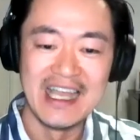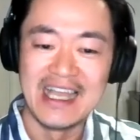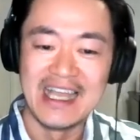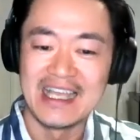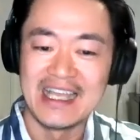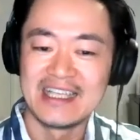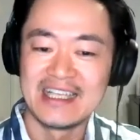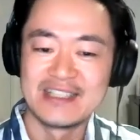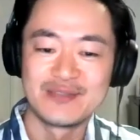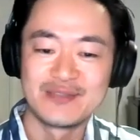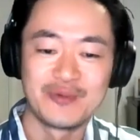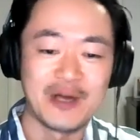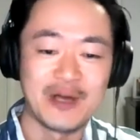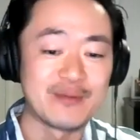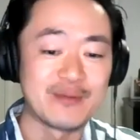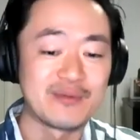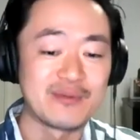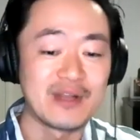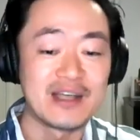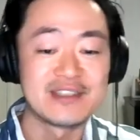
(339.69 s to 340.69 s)
He's won a
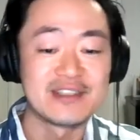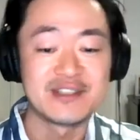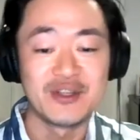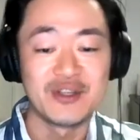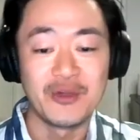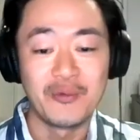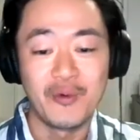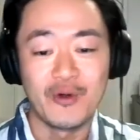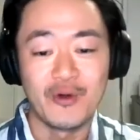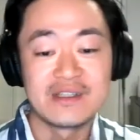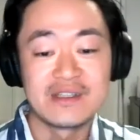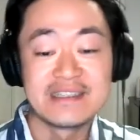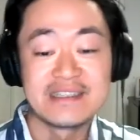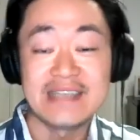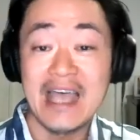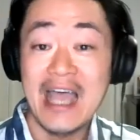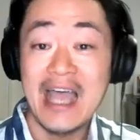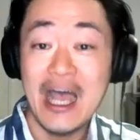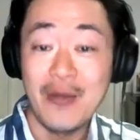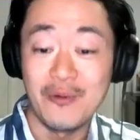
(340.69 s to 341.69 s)
place on the Walkley's
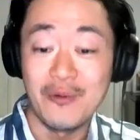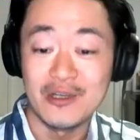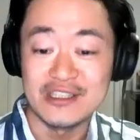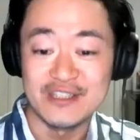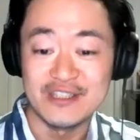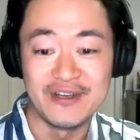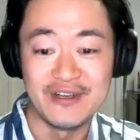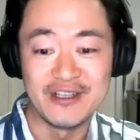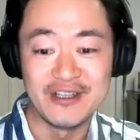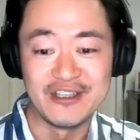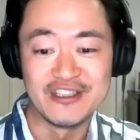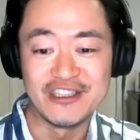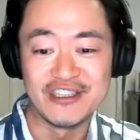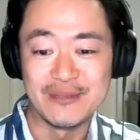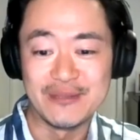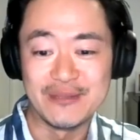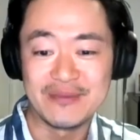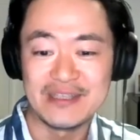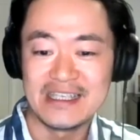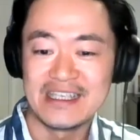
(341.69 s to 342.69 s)
Our Watch
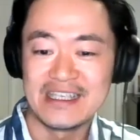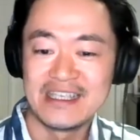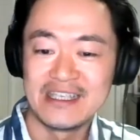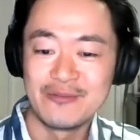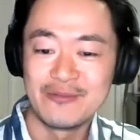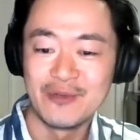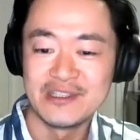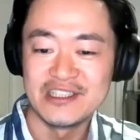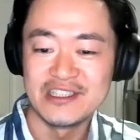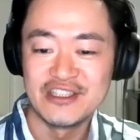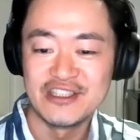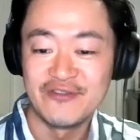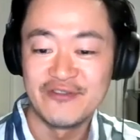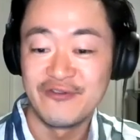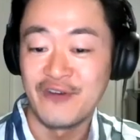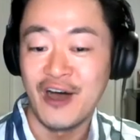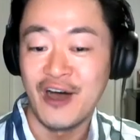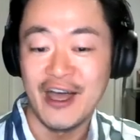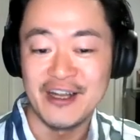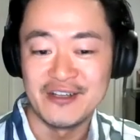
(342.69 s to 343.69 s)
Fellowship. He was a
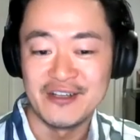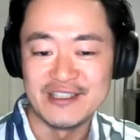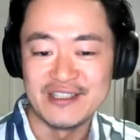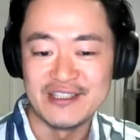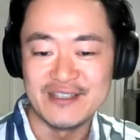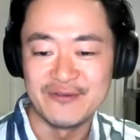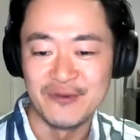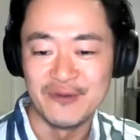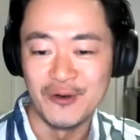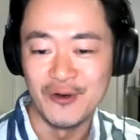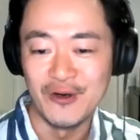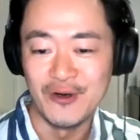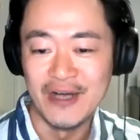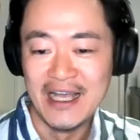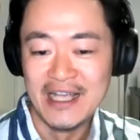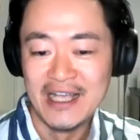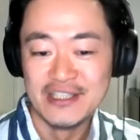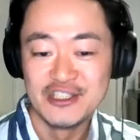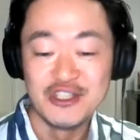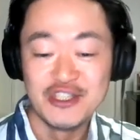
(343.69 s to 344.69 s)
finalist for
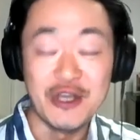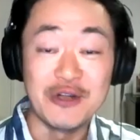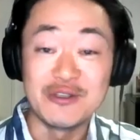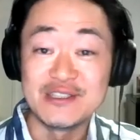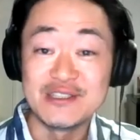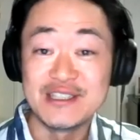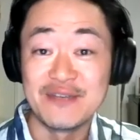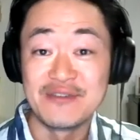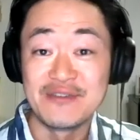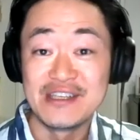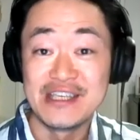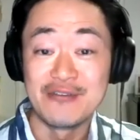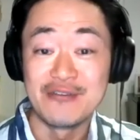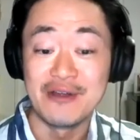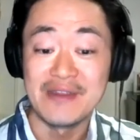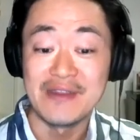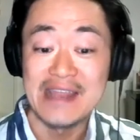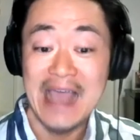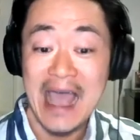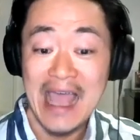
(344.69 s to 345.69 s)
Journalist of the Year at
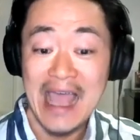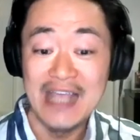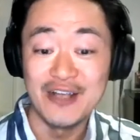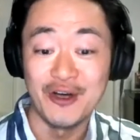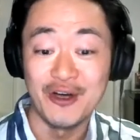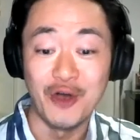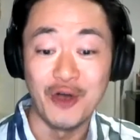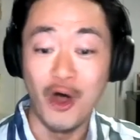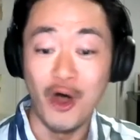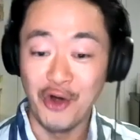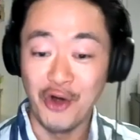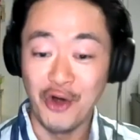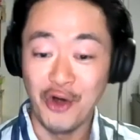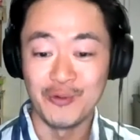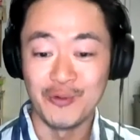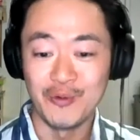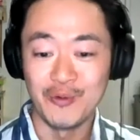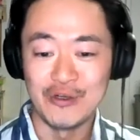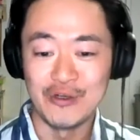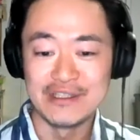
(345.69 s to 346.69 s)
the ACON Honour
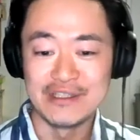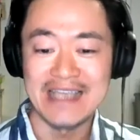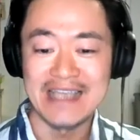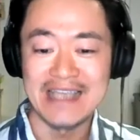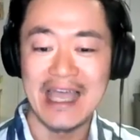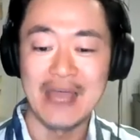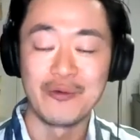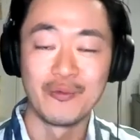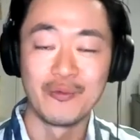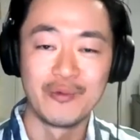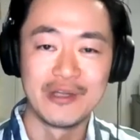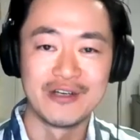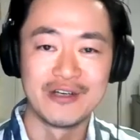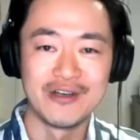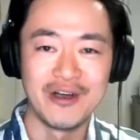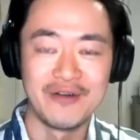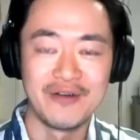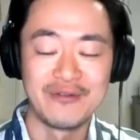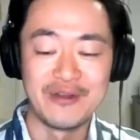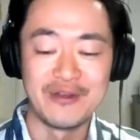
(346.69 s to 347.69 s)
Awards and winner
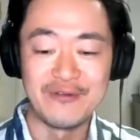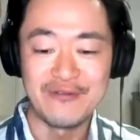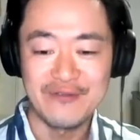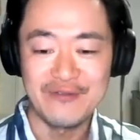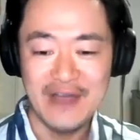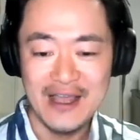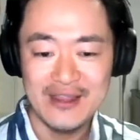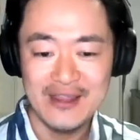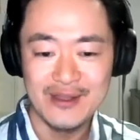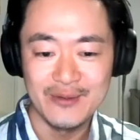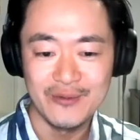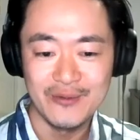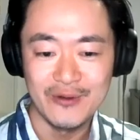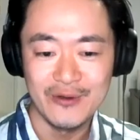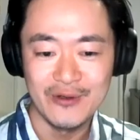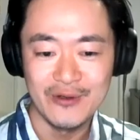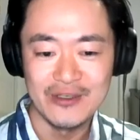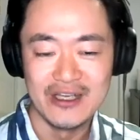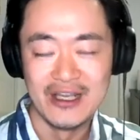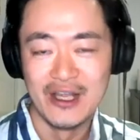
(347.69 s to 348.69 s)
of the Faith
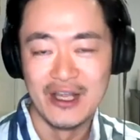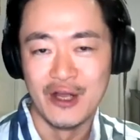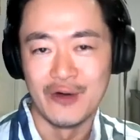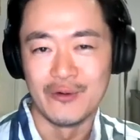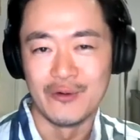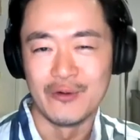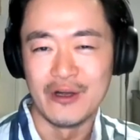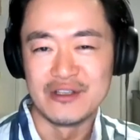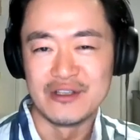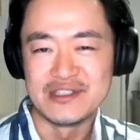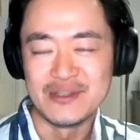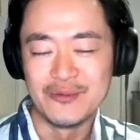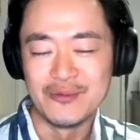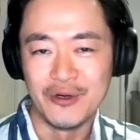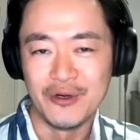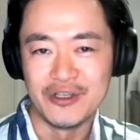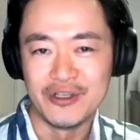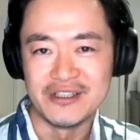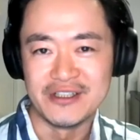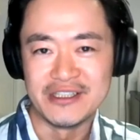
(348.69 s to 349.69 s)
Award. Rosie
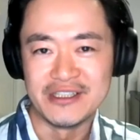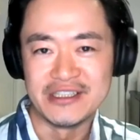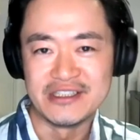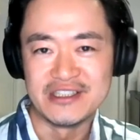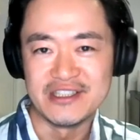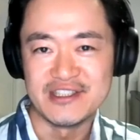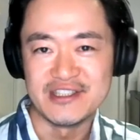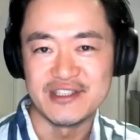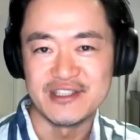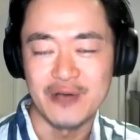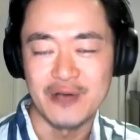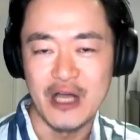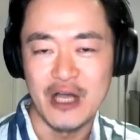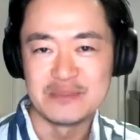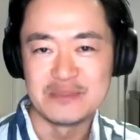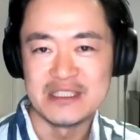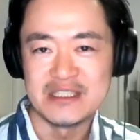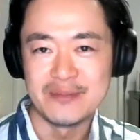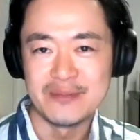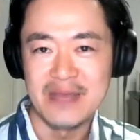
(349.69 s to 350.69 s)
Waterland
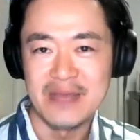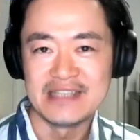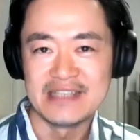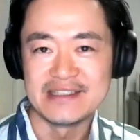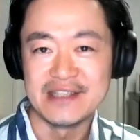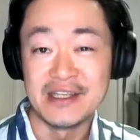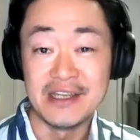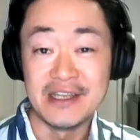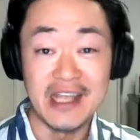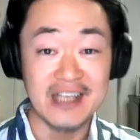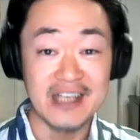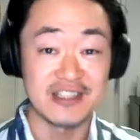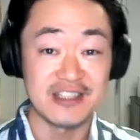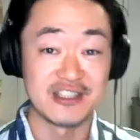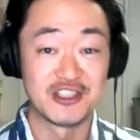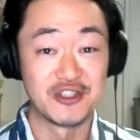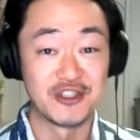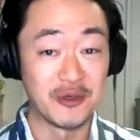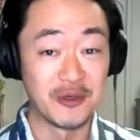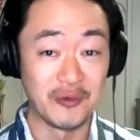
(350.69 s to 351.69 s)
describes him as the next
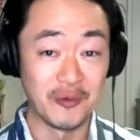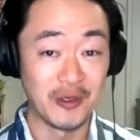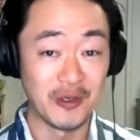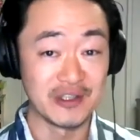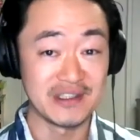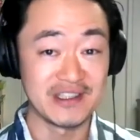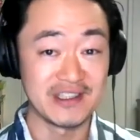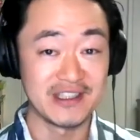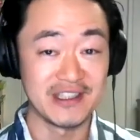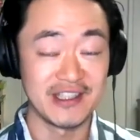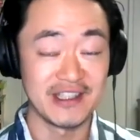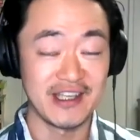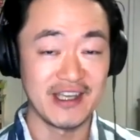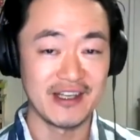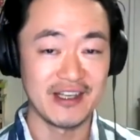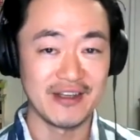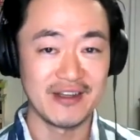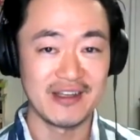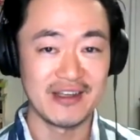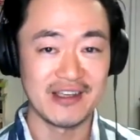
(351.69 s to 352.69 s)
John Ronson. And I
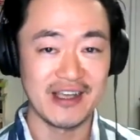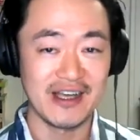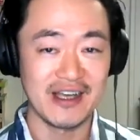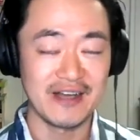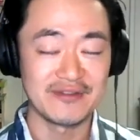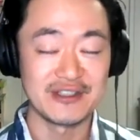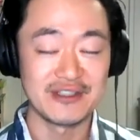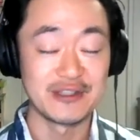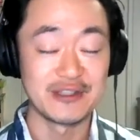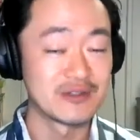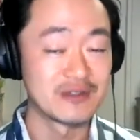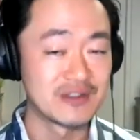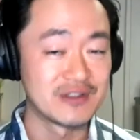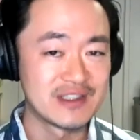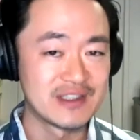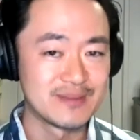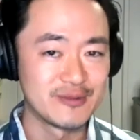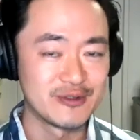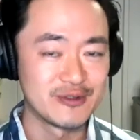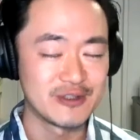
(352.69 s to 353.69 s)
think after you read this
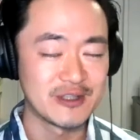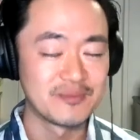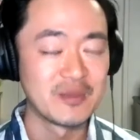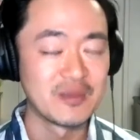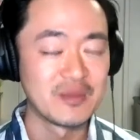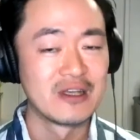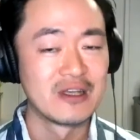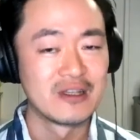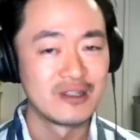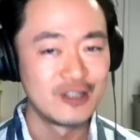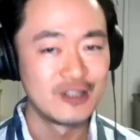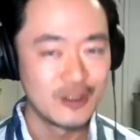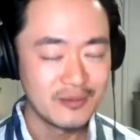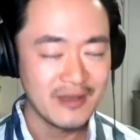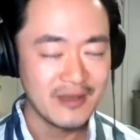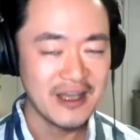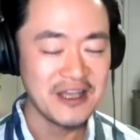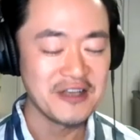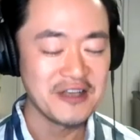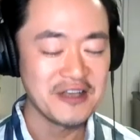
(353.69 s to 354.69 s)
book, you
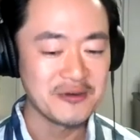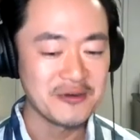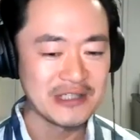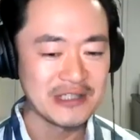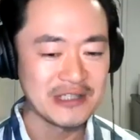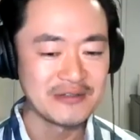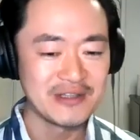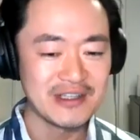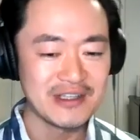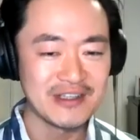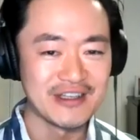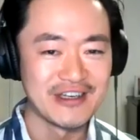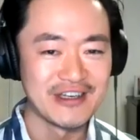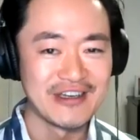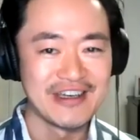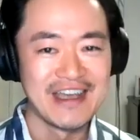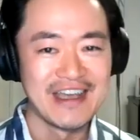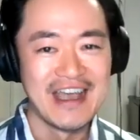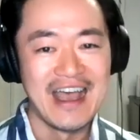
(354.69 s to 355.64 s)
may agree with her.